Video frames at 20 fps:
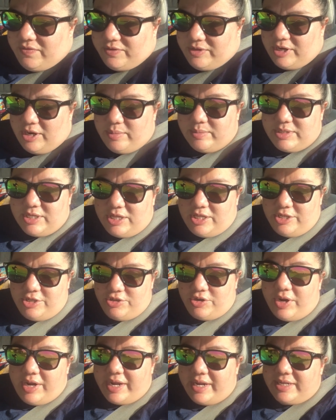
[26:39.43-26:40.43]
terms of the
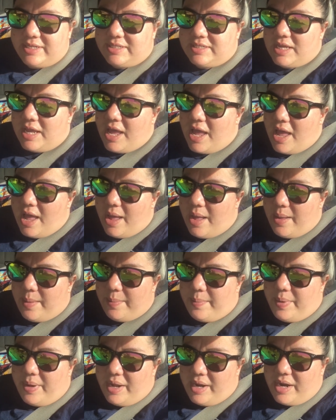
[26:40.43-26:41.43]
drinks.
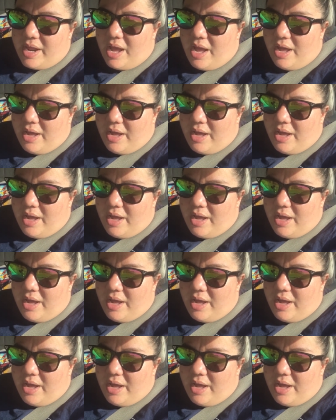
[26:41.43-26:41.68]
But